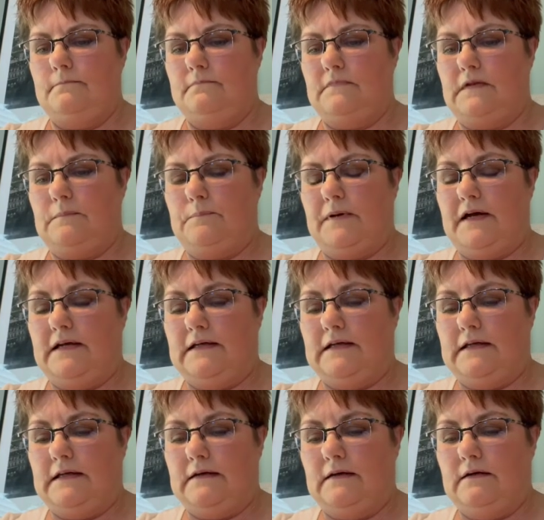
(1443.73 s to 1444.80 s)

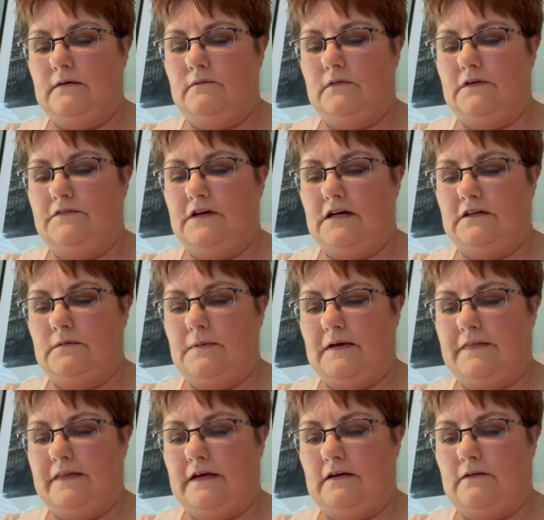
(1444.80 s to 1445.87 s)
Binding, we've talked
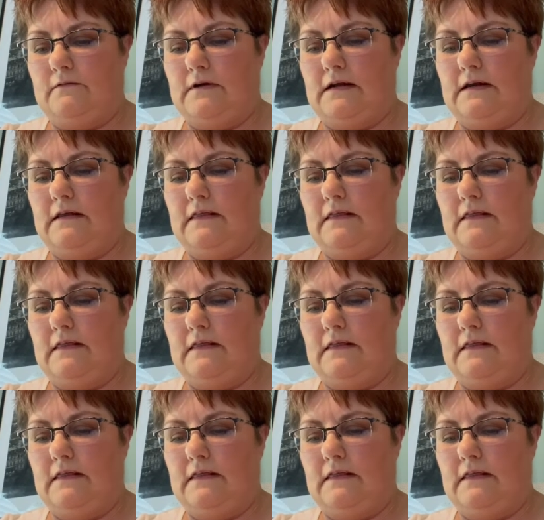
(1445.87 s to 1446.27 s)
about that already.